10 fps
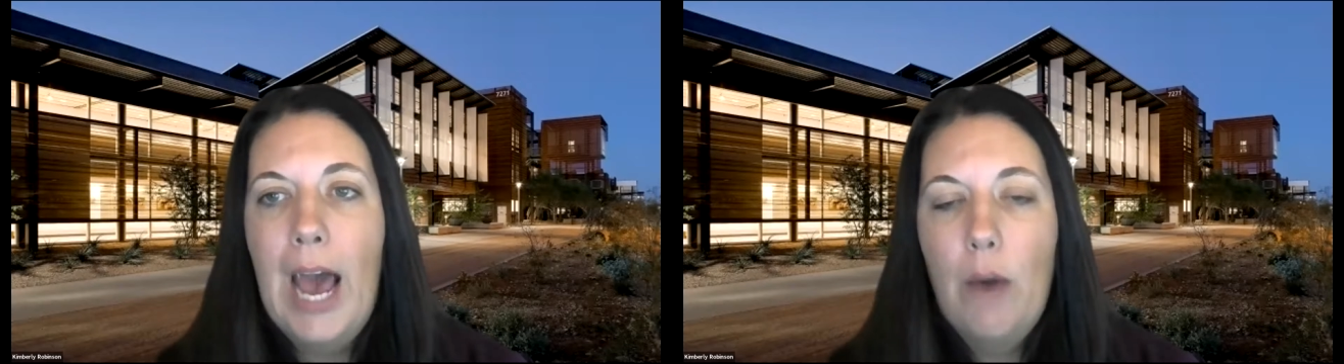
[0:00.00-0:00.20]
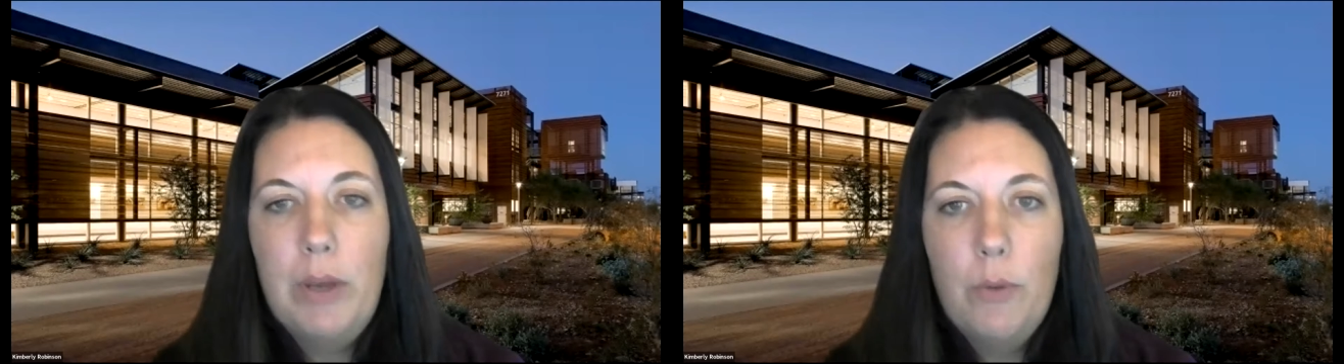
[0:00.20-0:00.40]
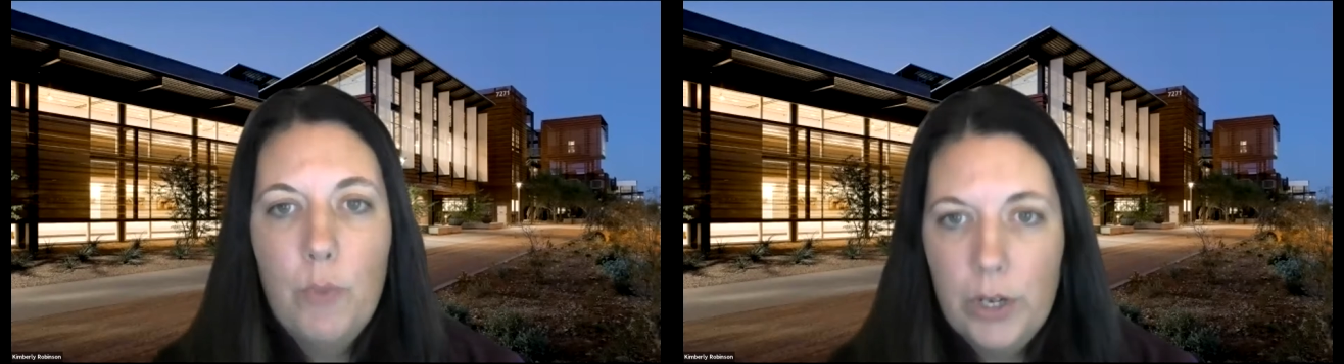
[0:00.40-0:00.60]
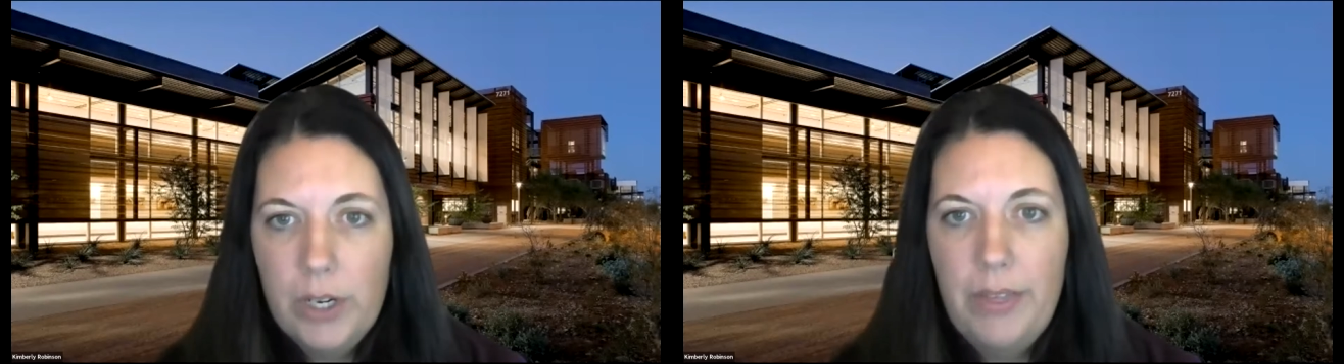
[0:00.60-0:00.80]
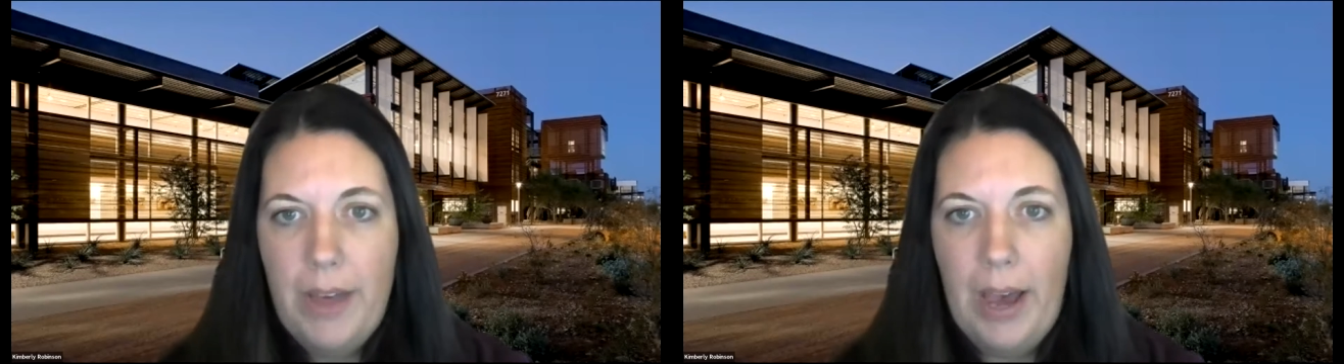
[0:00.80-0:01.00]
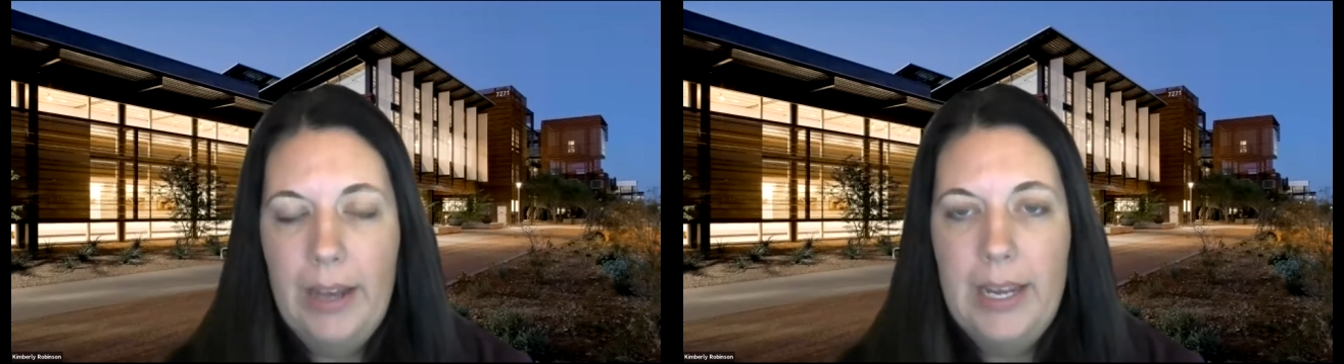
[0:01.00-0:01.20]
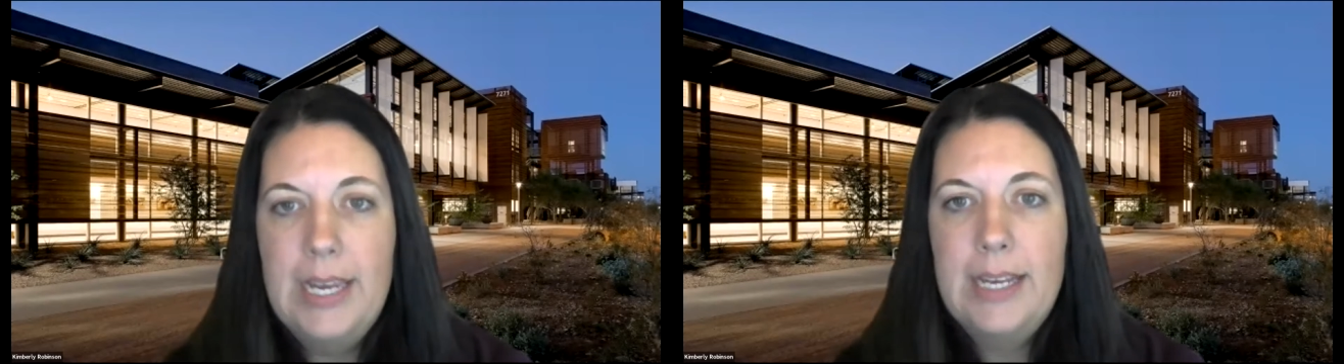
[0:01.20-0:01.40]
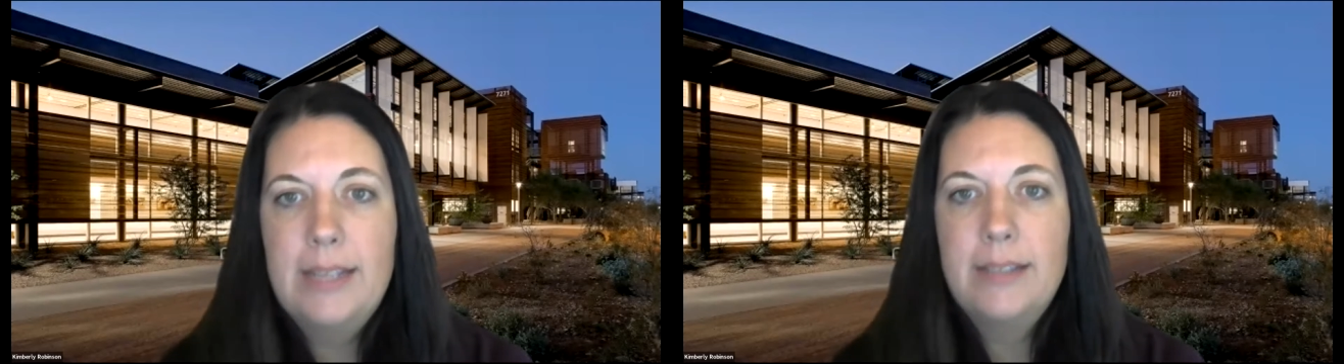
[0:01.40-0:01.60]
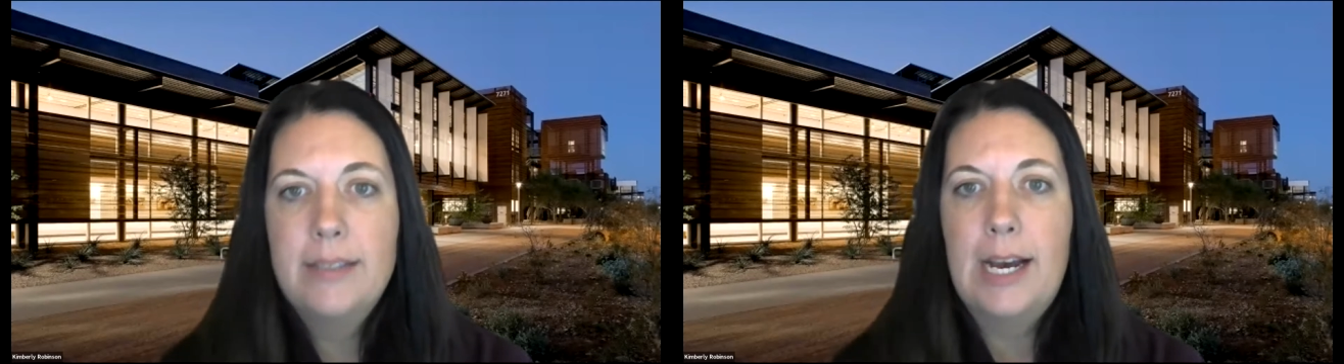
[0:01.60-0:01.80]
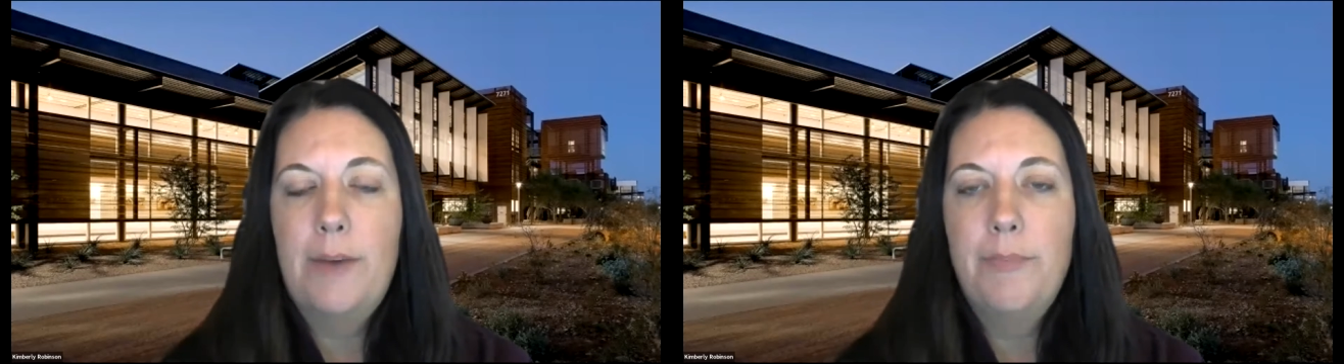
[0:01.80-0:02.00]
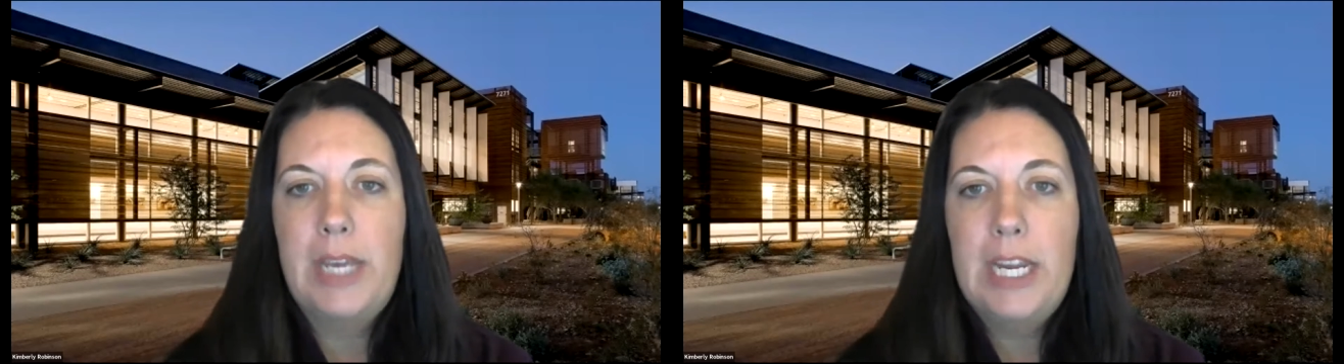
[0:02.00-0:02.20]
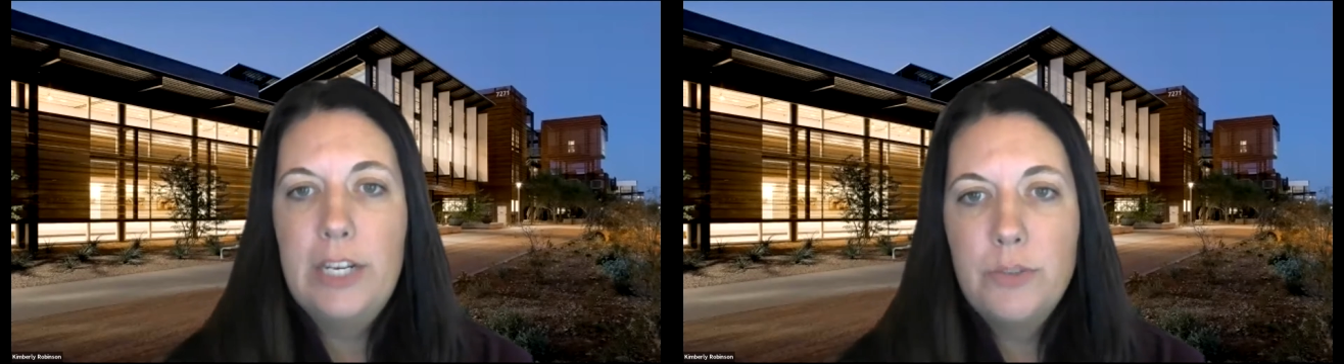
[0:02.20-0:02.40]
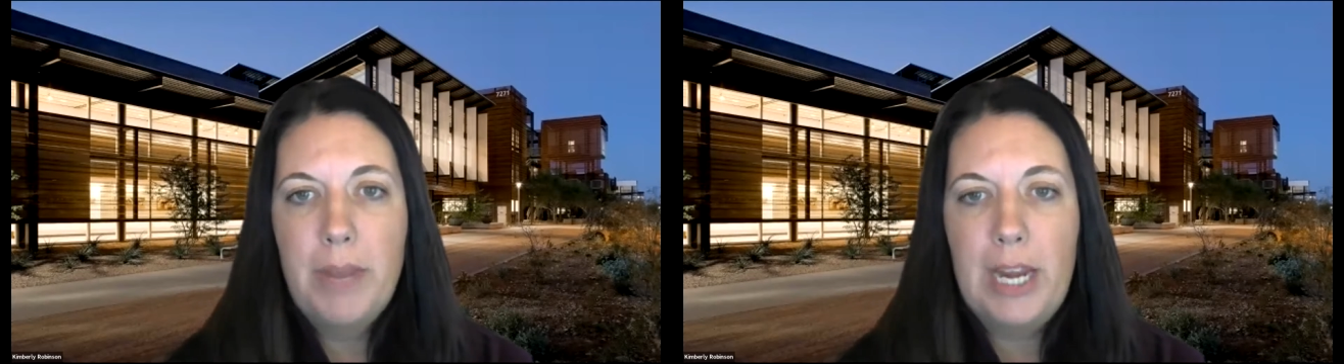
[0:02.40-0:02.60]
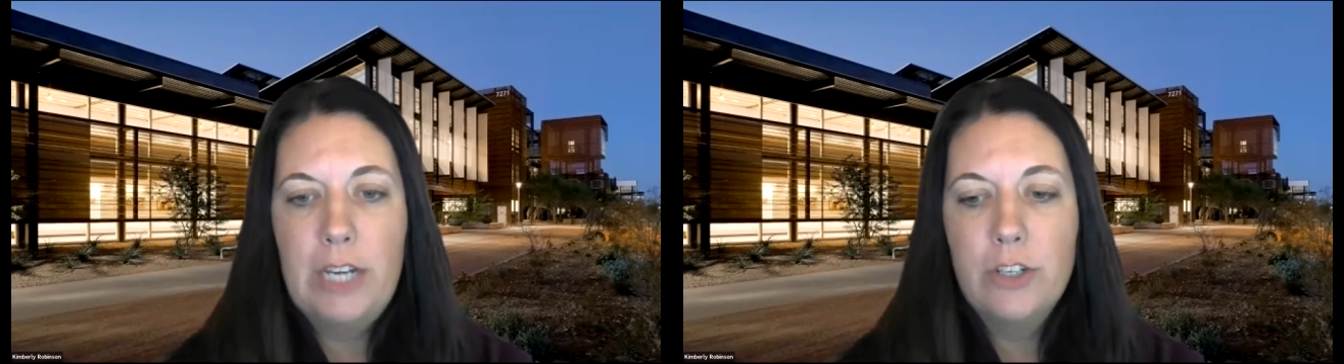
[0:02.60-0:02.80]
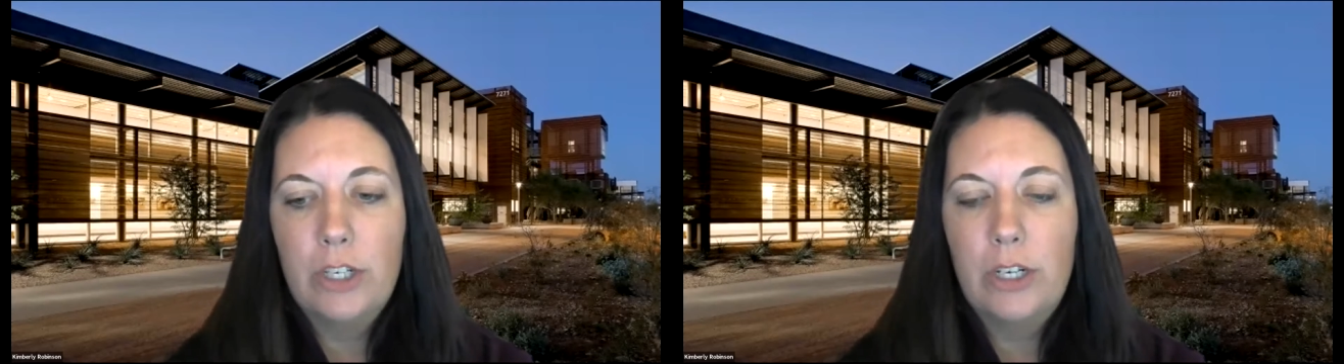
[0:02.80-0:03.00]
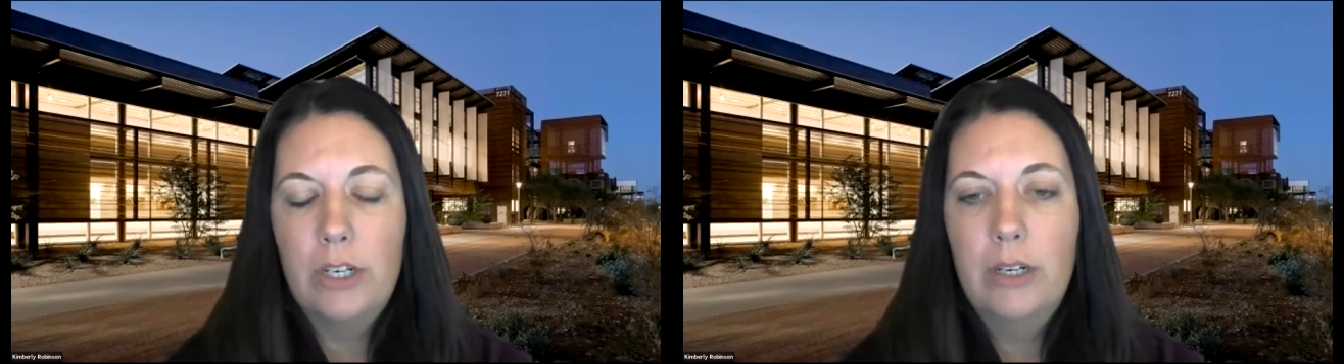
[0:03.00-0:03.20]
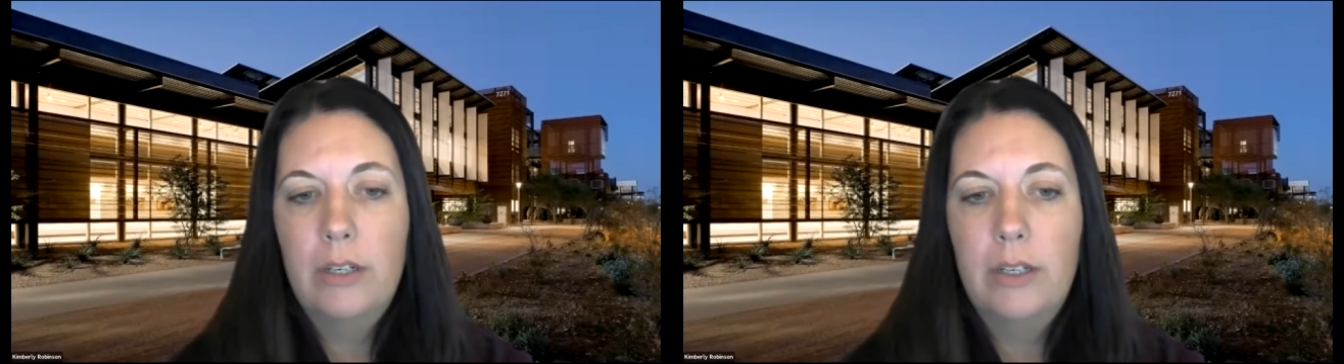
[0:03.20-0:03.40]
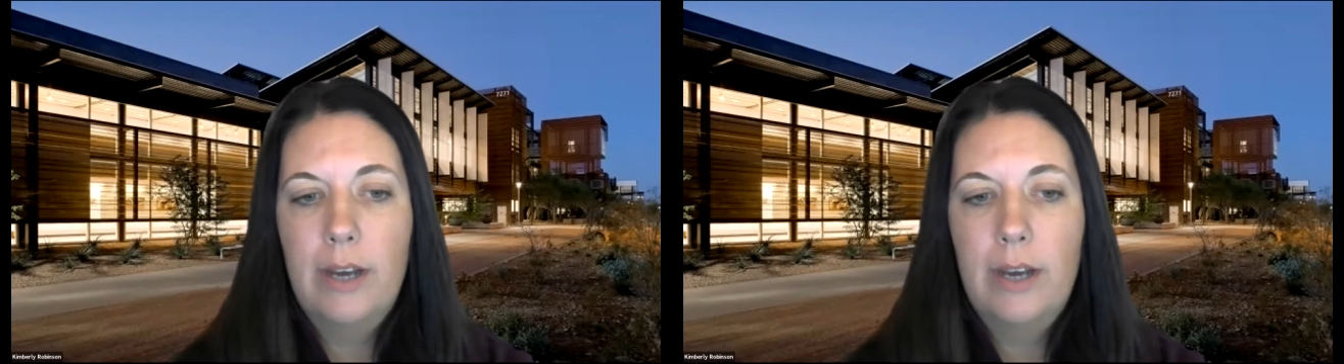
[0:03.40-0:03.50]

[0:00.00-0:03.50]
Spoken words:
How we work that is each major